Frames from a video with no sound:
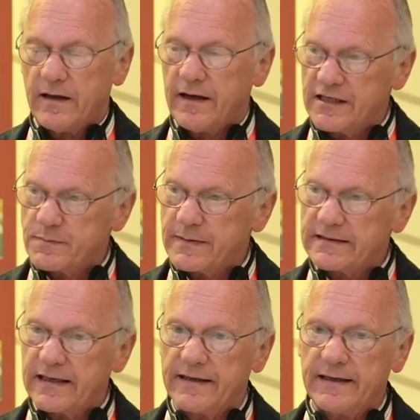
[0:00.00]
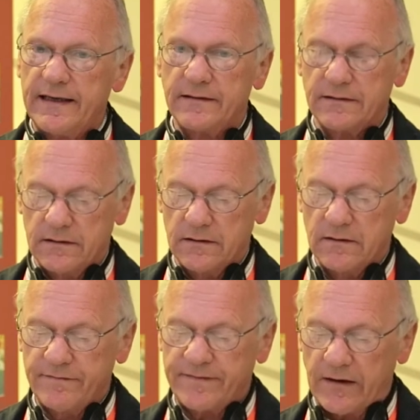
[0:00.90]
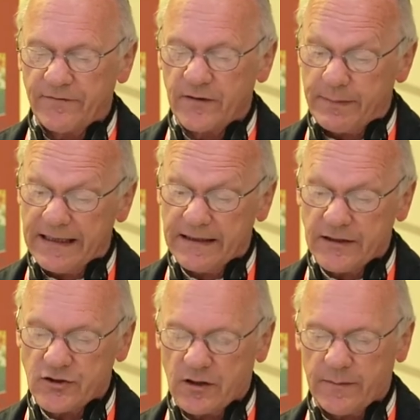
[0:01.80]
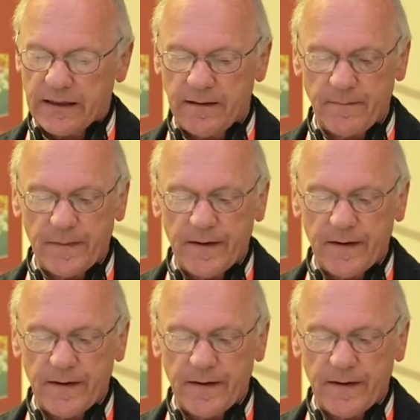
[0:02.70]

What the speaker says: Hizb al-Tahrir, forbidden in Germany,